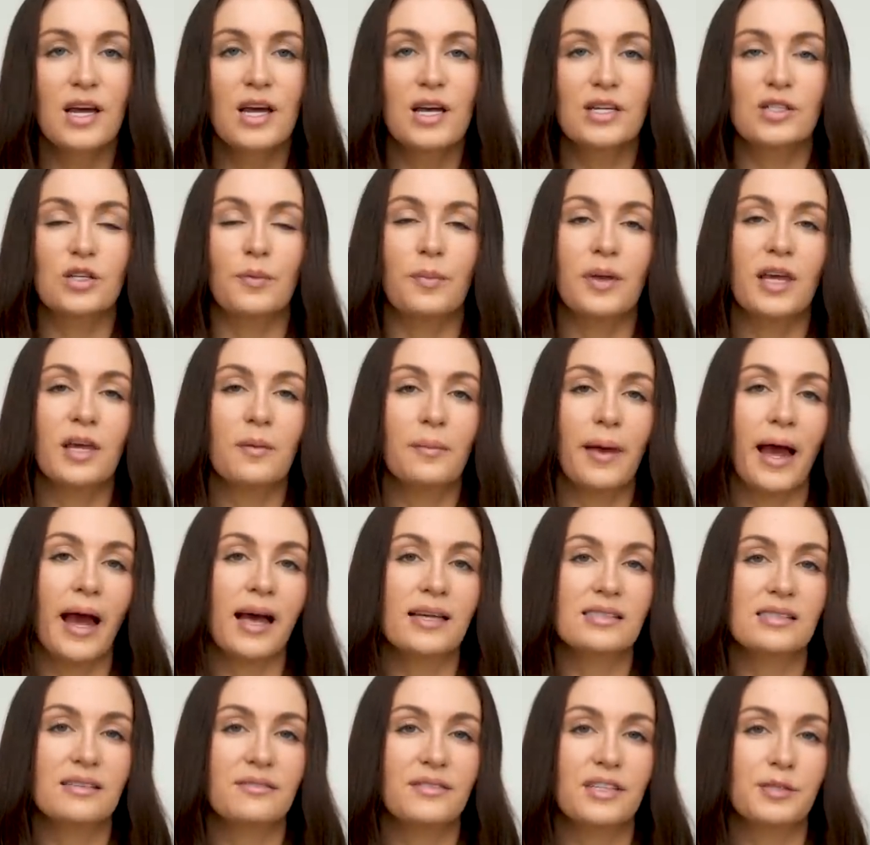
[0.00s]
So being
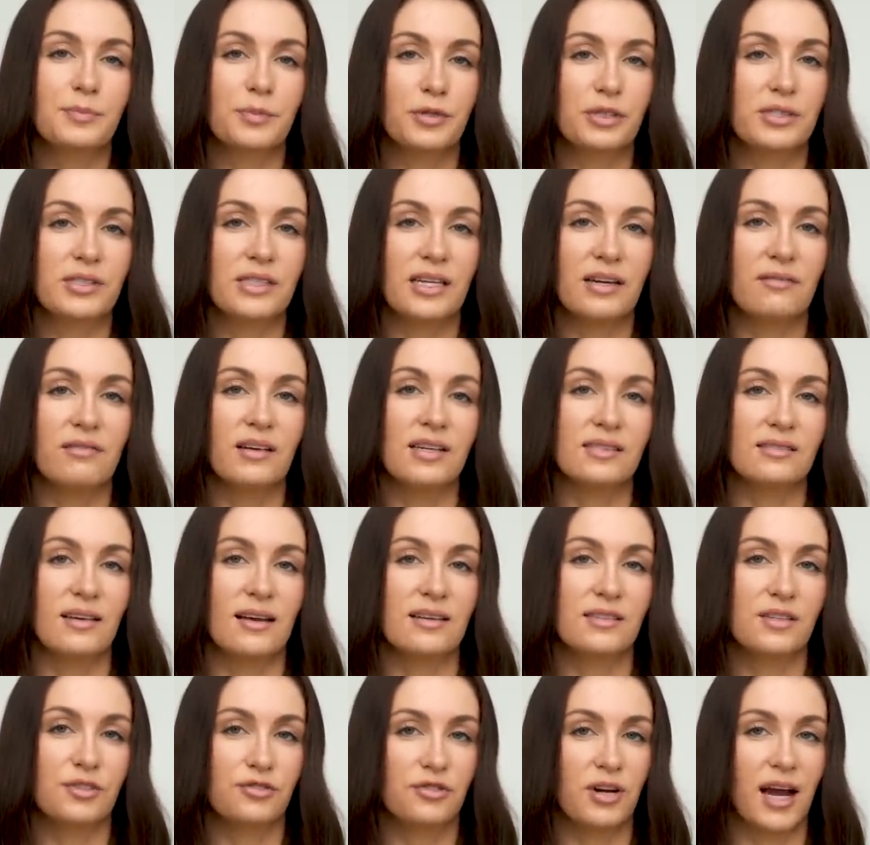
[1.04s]
passive is perceived as
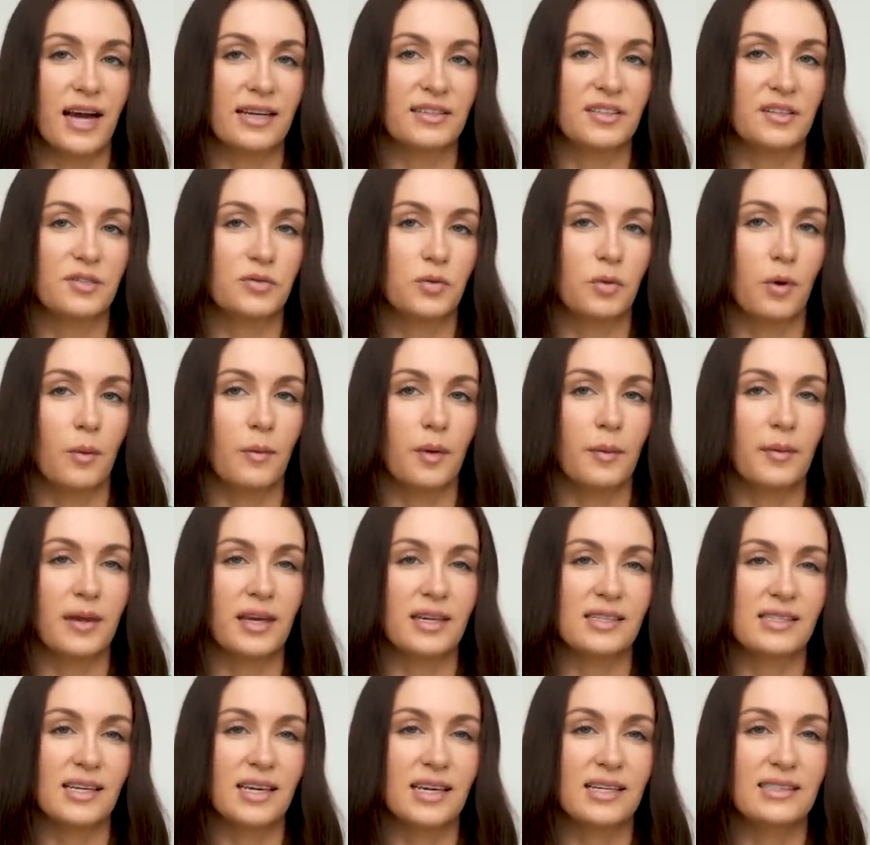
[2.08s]
less attractive to women
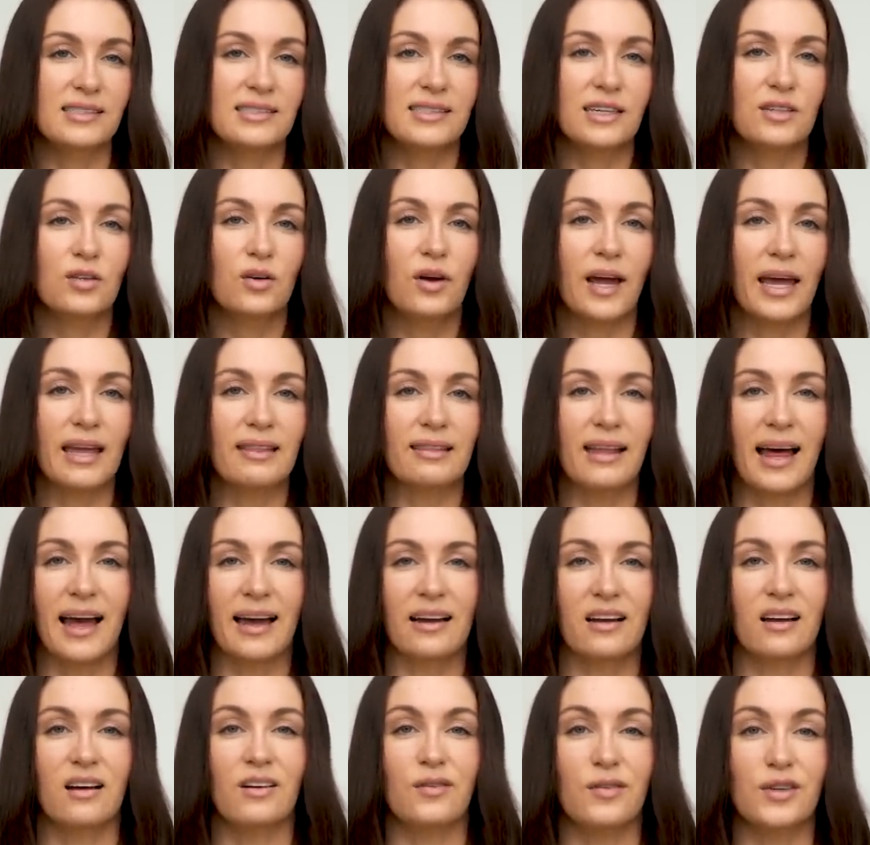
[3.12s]
because it can signal a
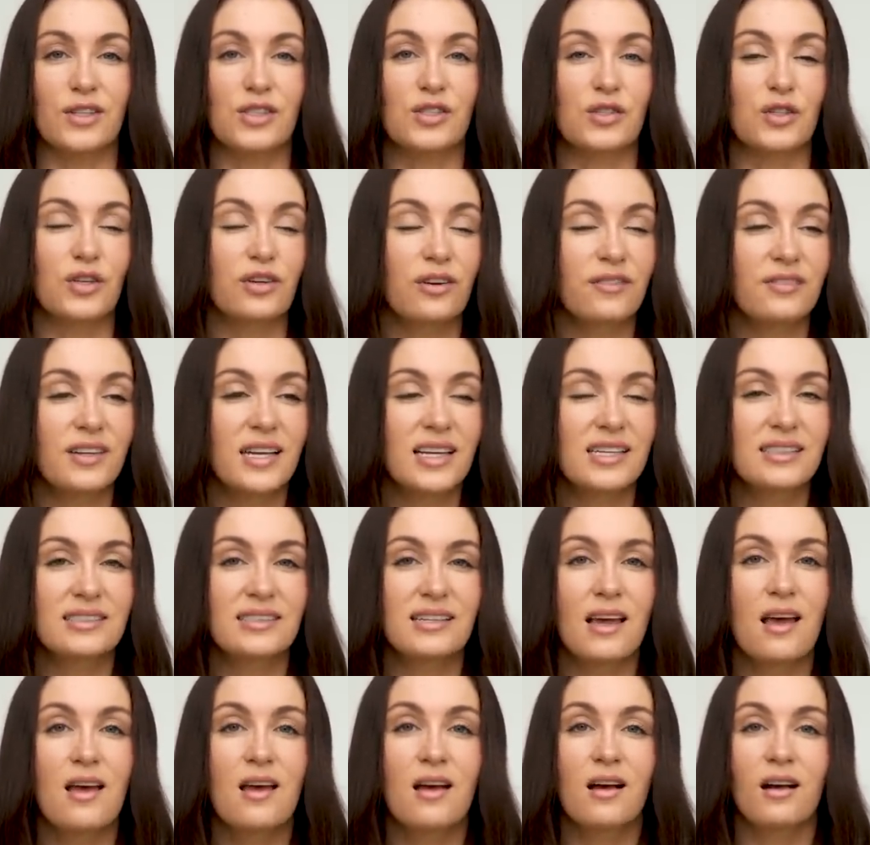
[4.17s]
lack of assertiveness,
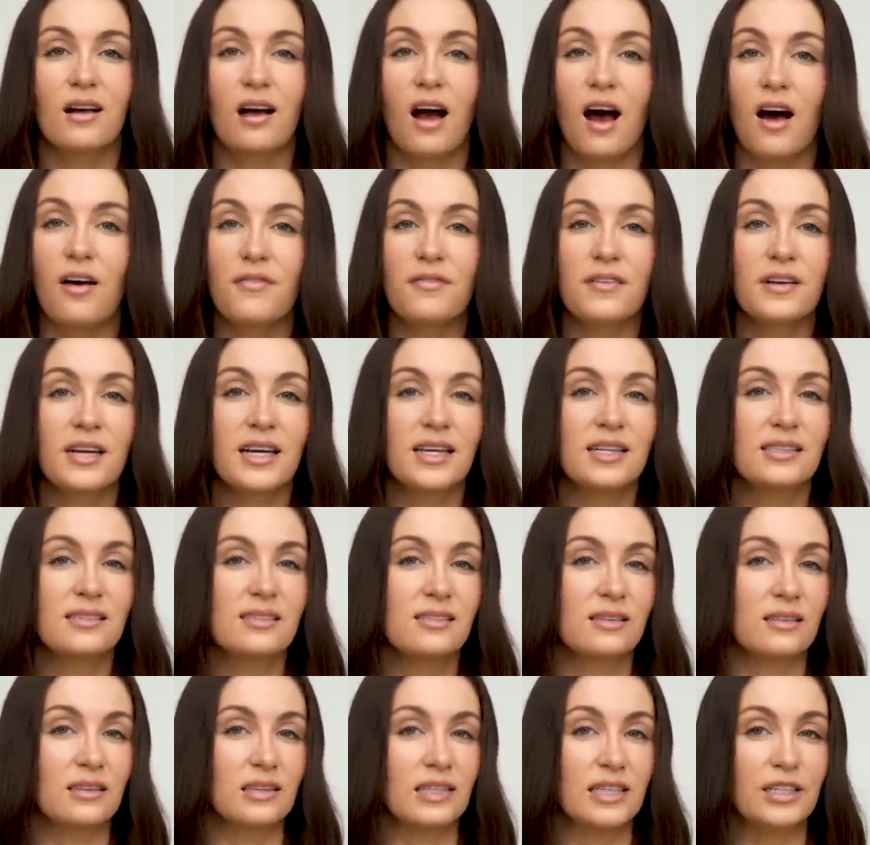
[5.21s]
confidence,
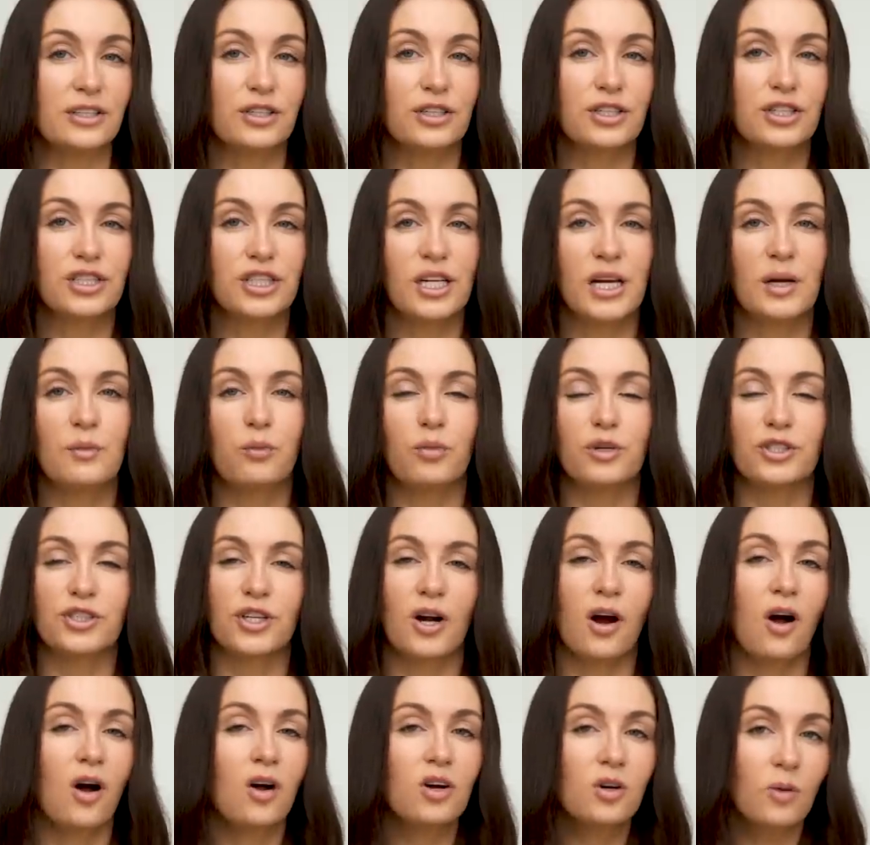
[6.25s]
leadership, which
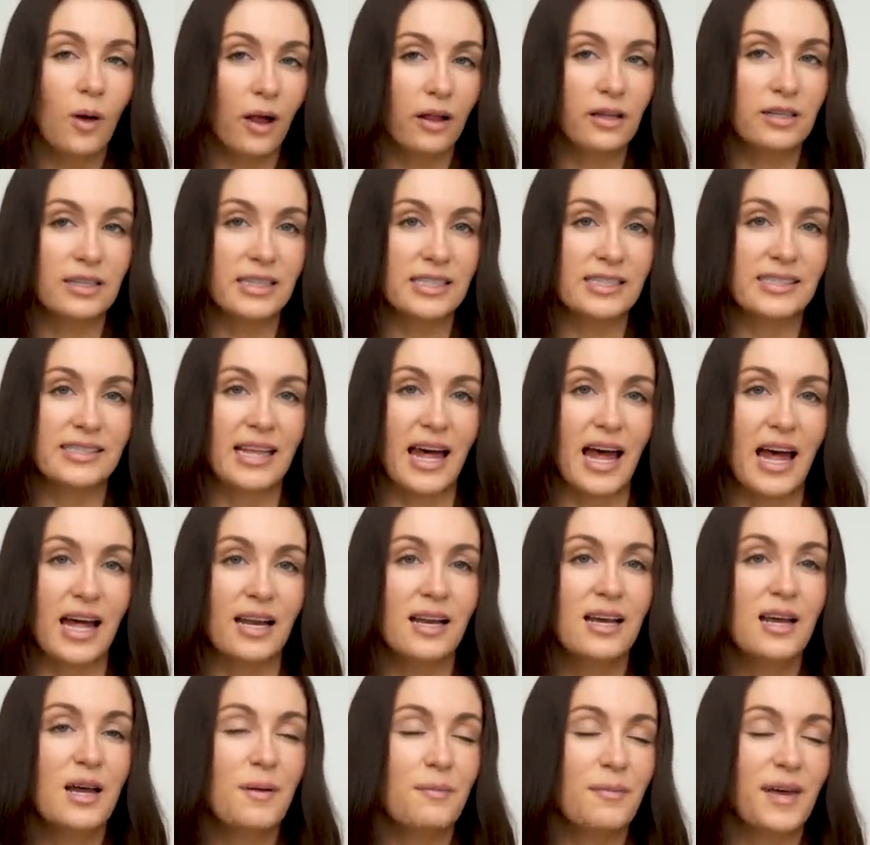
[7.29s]
are all qualities that
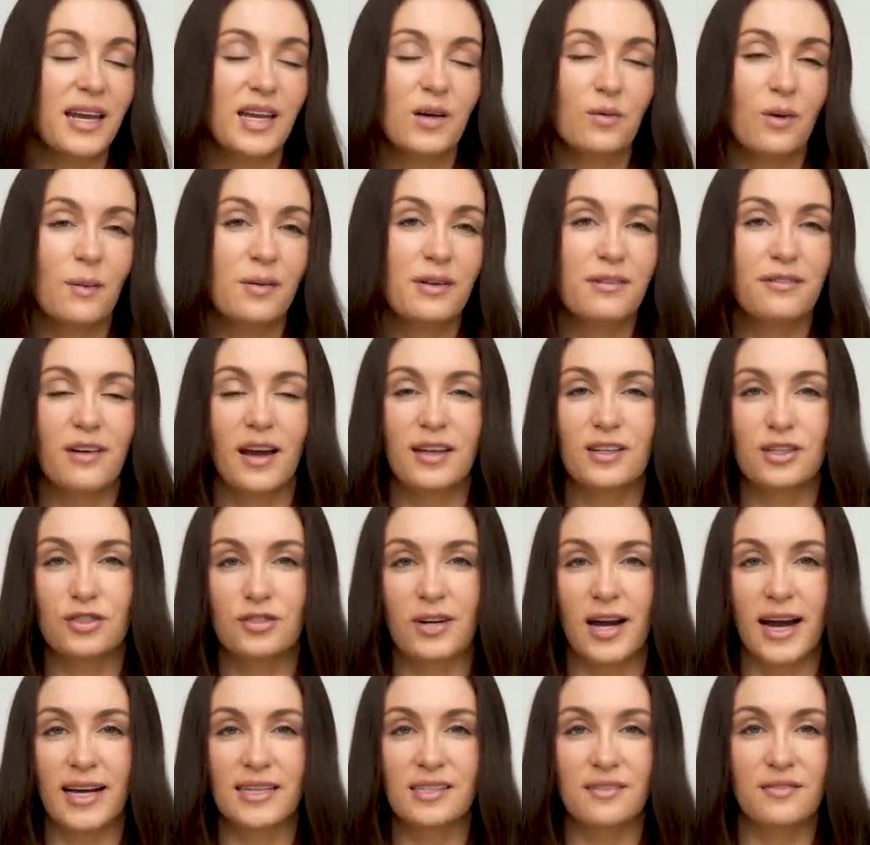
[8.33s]
many women find
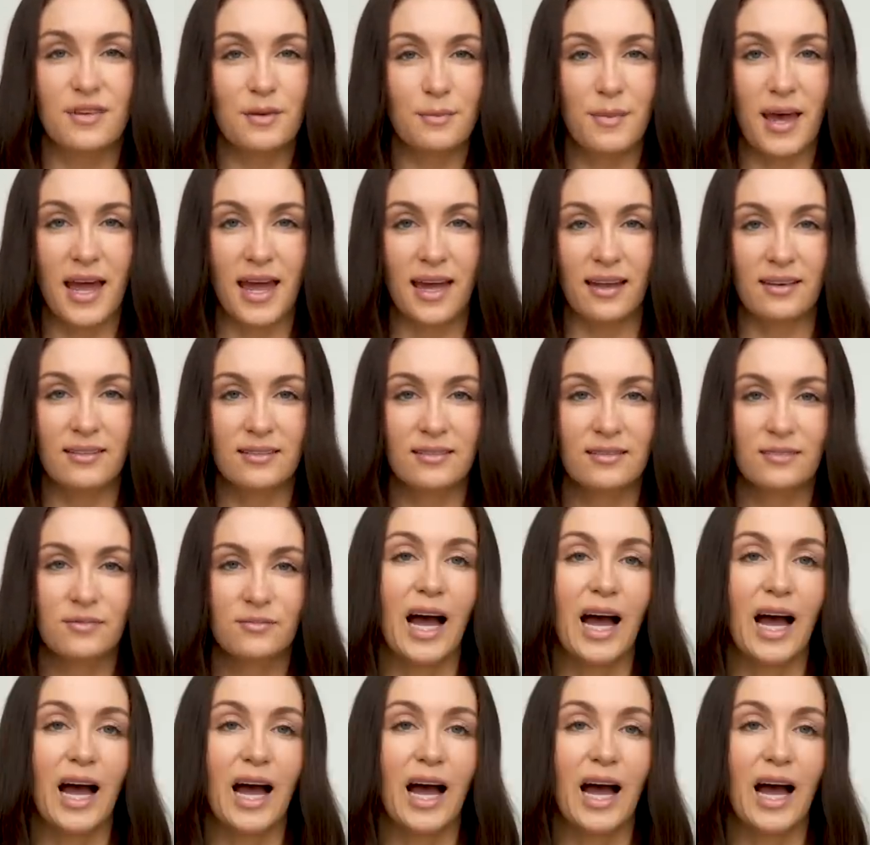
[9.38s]
attractive in men.